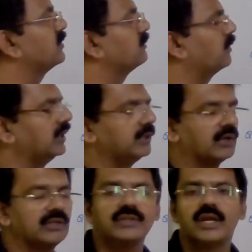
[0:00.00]
on
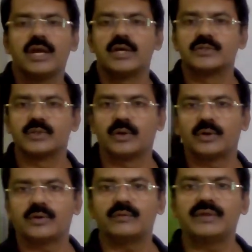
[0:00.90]
polygon.
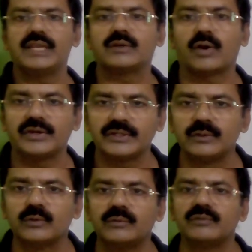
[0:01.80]
So we'll
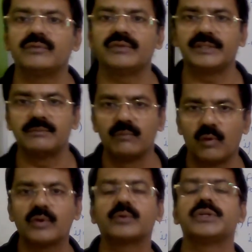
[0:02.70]
continue with
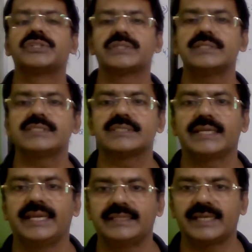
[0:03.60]
more questions
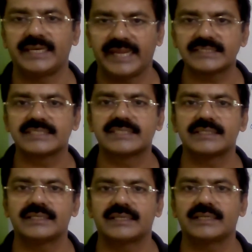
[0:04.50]
in the next
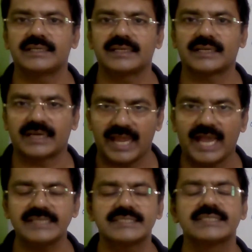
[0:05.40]

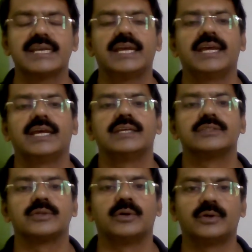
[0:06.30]
class.
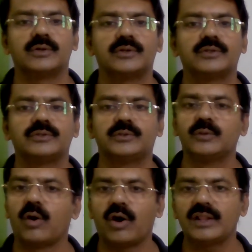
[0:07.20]
So do
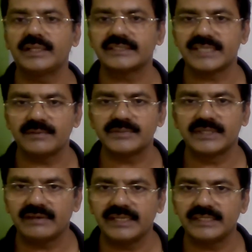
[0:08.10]
all the sums
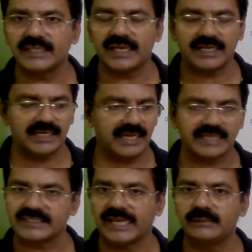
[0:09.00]
given in the
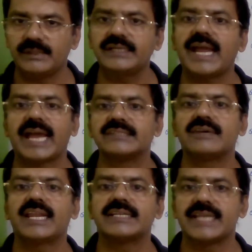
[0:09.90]
assignment as
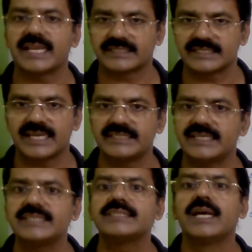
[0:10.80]
well as the
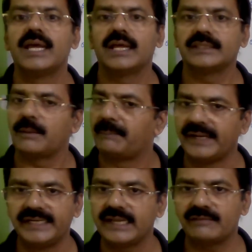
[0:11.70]
exercises. The
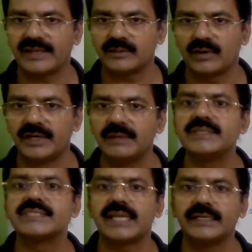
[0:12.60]
PDF has already
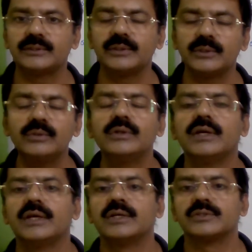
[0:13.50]
been sent to you.
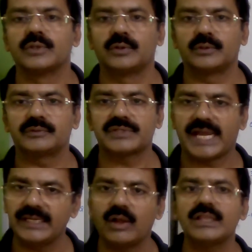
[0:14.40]
So
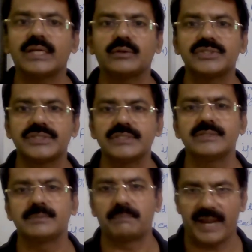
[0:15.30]
try all the
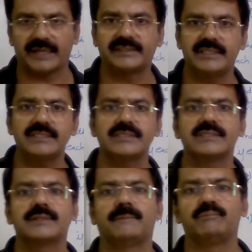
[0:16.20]
questions,
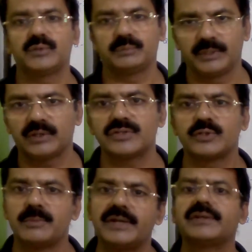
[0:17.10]
practice, because
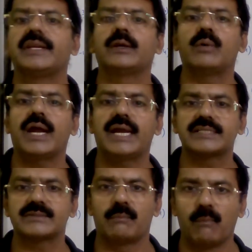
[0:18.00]
geometry
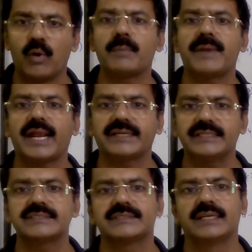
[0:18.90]
requires more
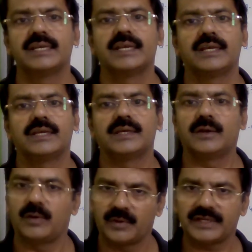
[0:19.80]
practice.
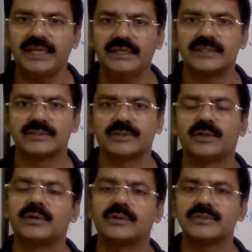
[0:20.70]
Okay,
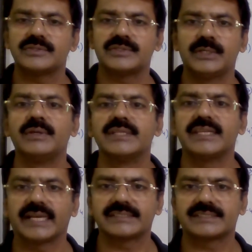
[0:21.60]
so see you in the
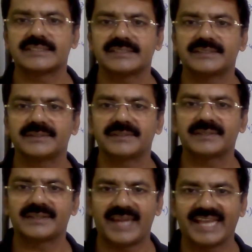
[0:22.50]
next
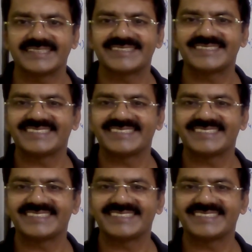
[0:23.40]
class.